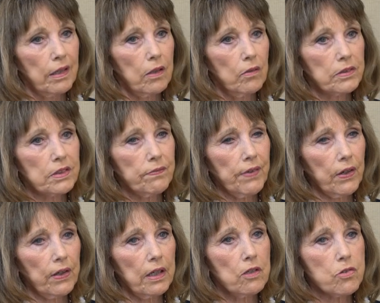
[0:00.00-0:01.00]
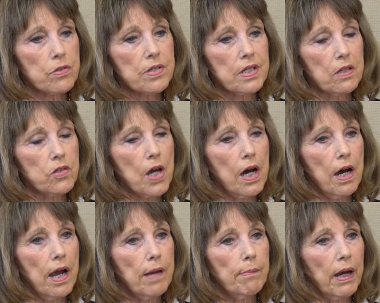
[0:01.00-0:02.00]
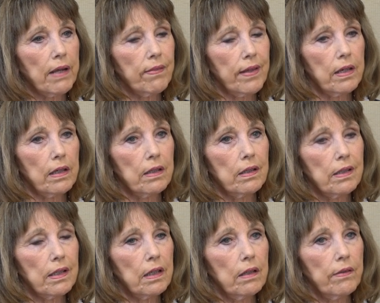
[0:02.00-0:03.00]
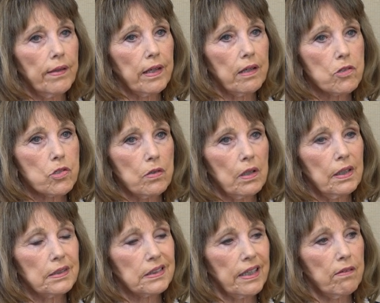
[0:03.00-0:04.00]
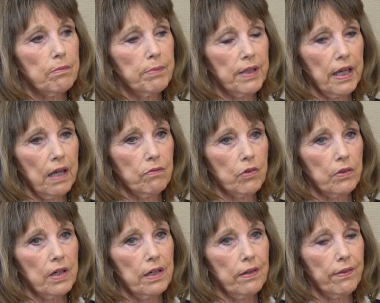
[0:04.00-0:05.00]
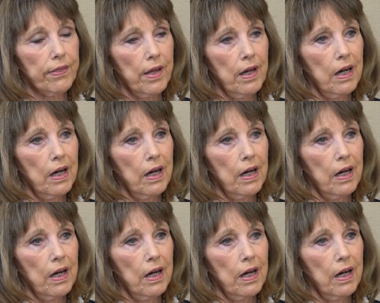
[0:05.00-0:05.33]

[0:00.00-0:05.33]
You know, it's a very interesting time, I think, in the history, let's say, of behavioral health.